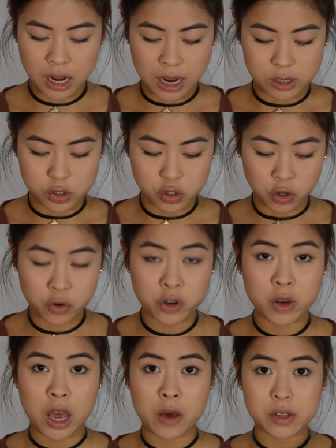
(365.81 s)
I don't know
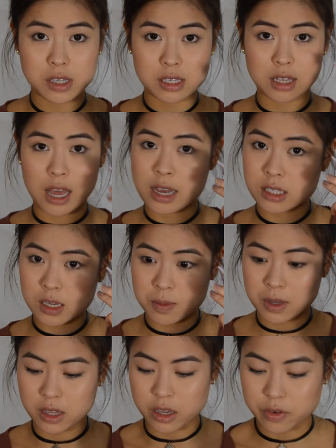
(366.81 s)
how this has lasted
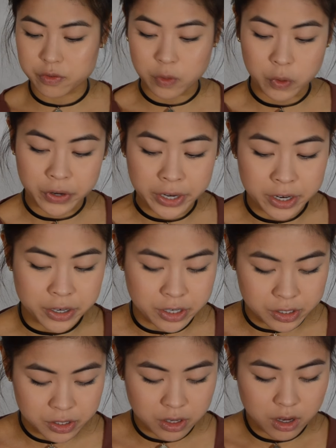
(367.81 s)
me like 4
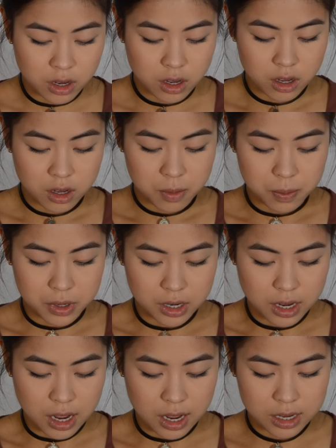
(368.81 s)
years, but it
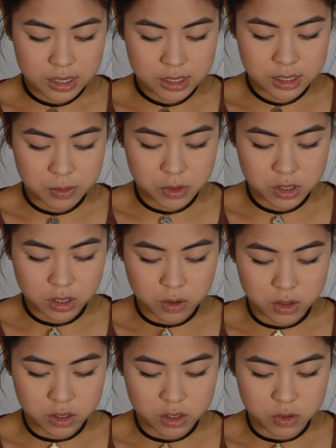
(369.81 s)
has. I'm just
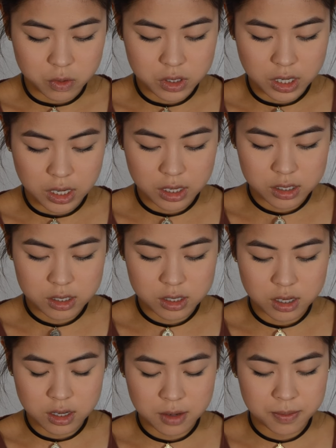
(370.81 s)
going to take
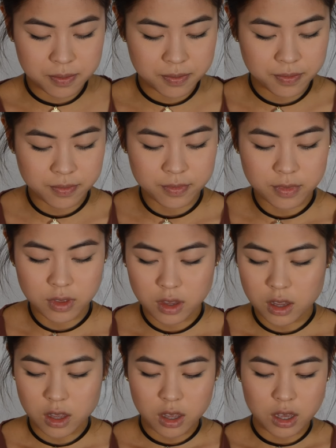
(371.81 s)
some
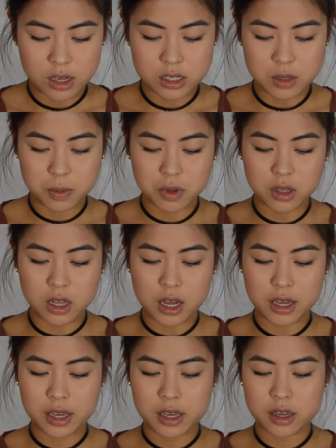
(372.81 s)
and apply
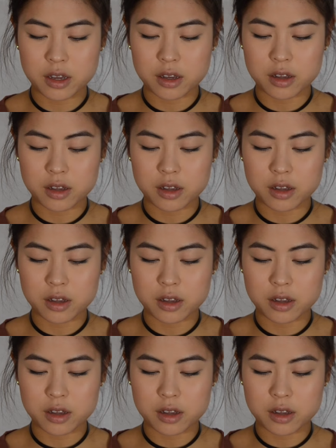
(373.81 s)
it